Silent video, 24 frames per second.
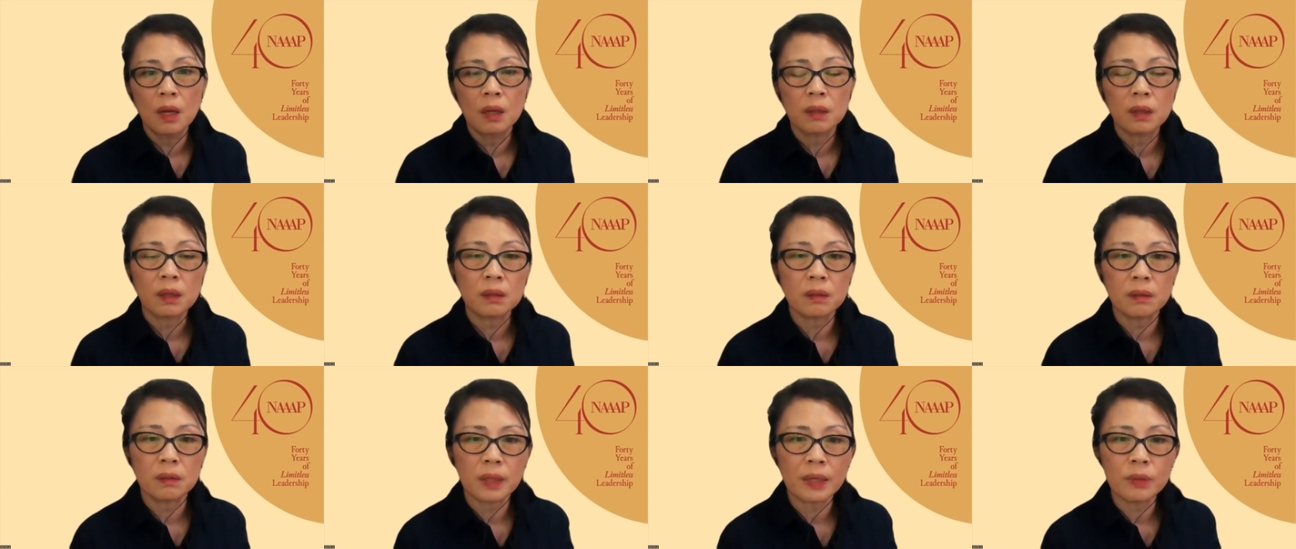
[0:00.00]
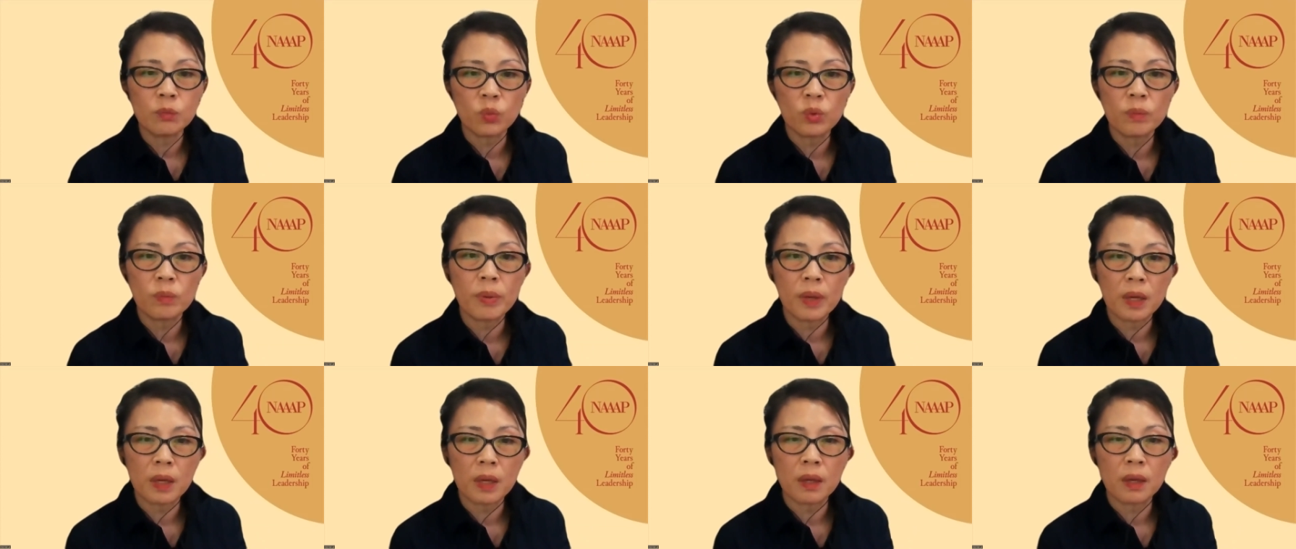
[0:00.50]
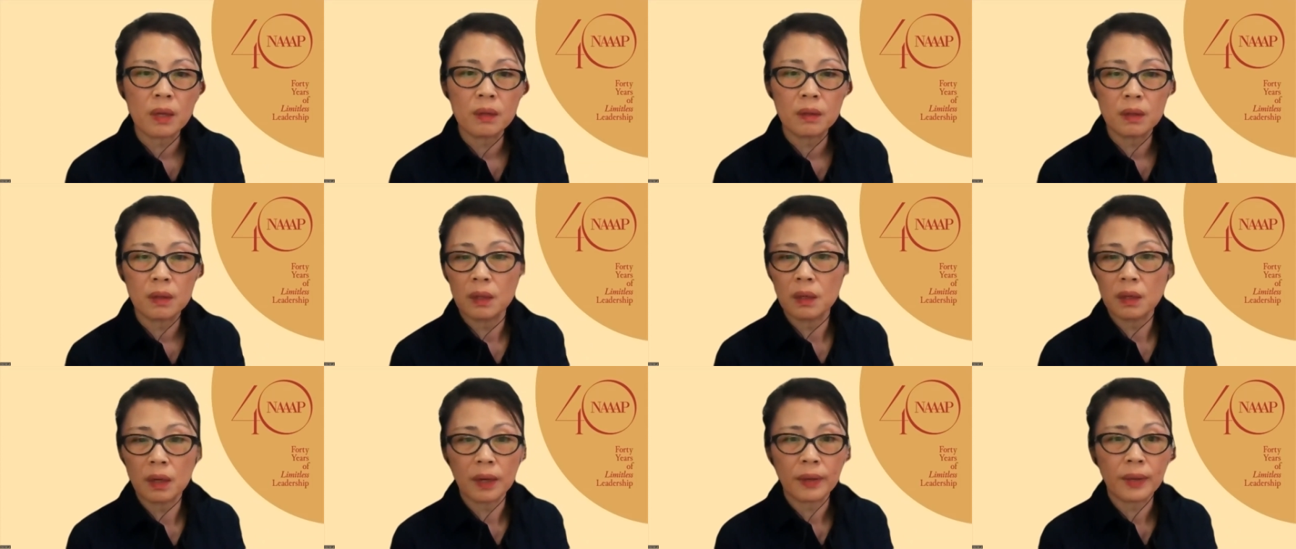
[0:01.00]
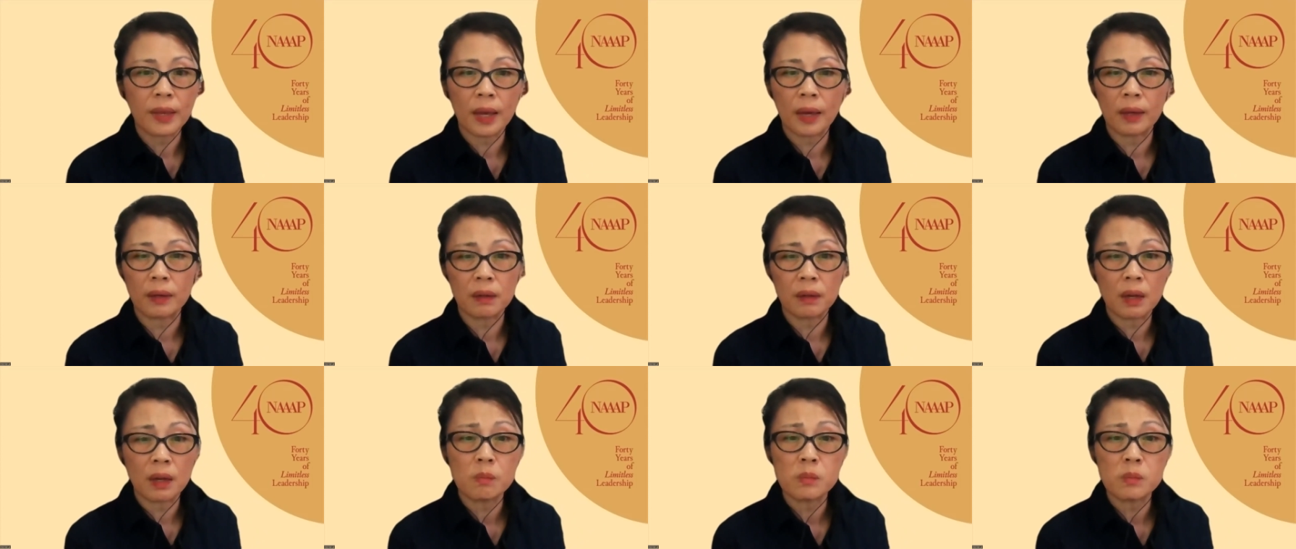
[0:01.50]
like that would be,
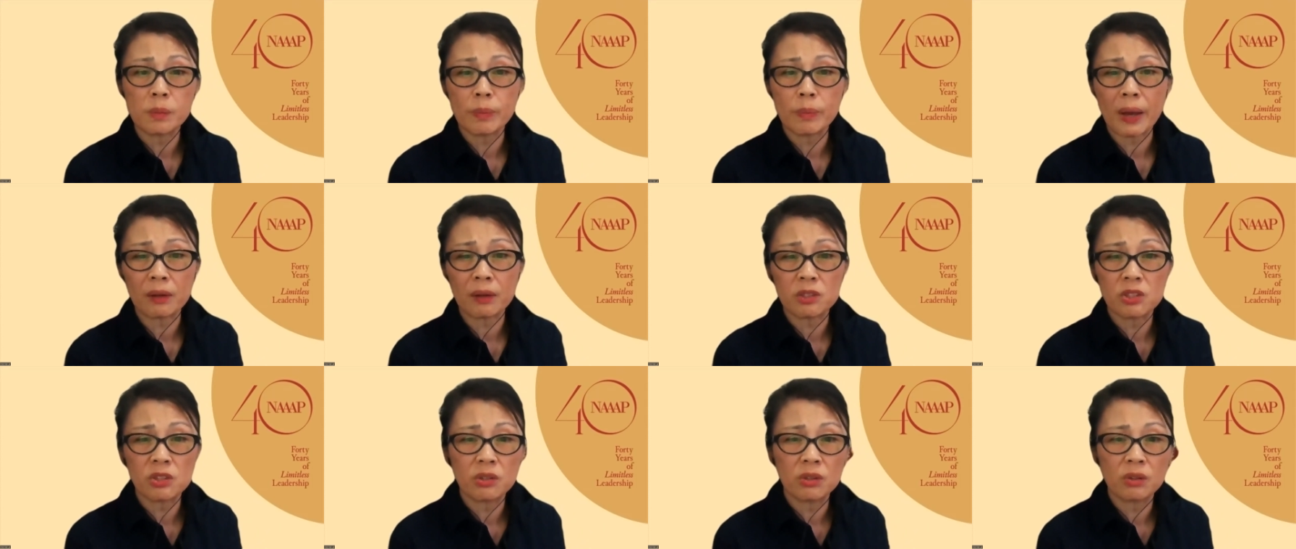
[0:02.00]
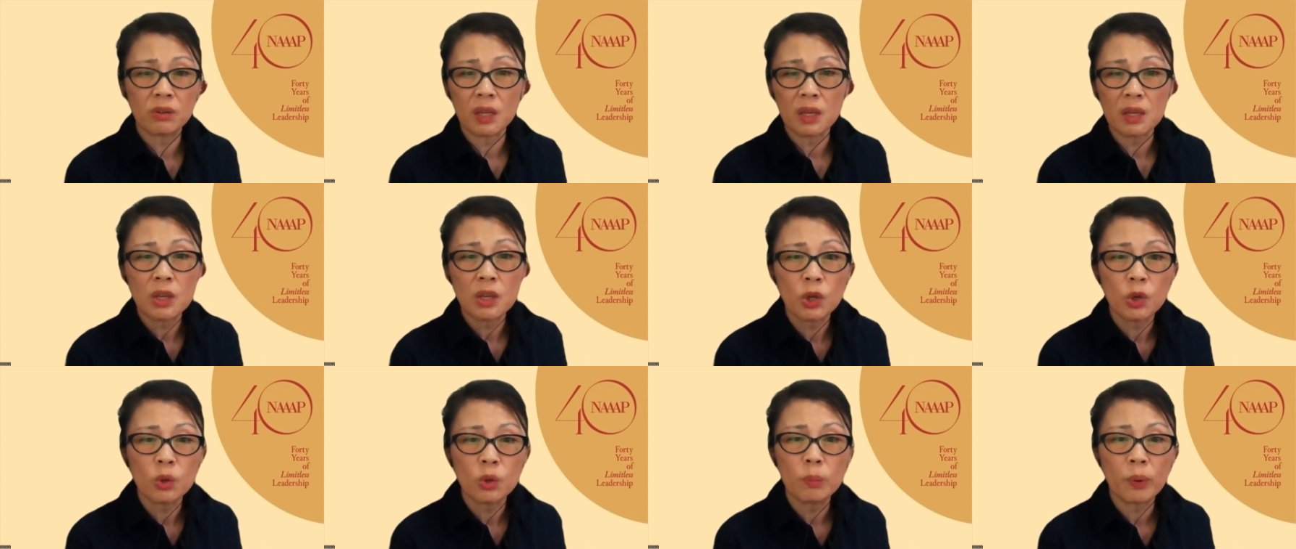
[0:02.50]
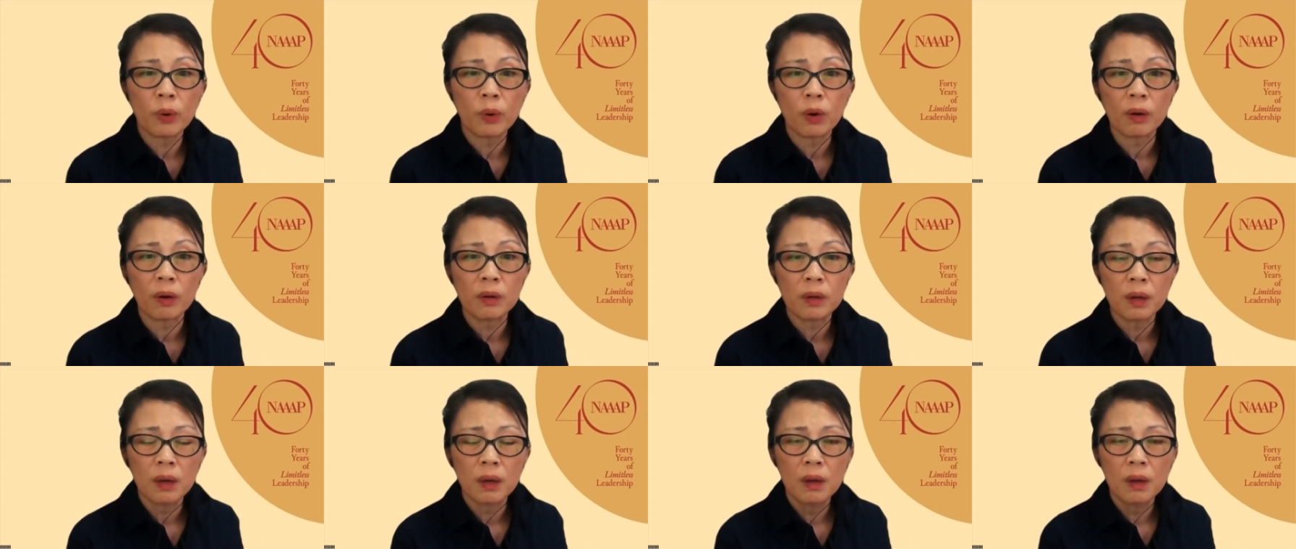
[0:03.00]
again, comes back to your EQ part.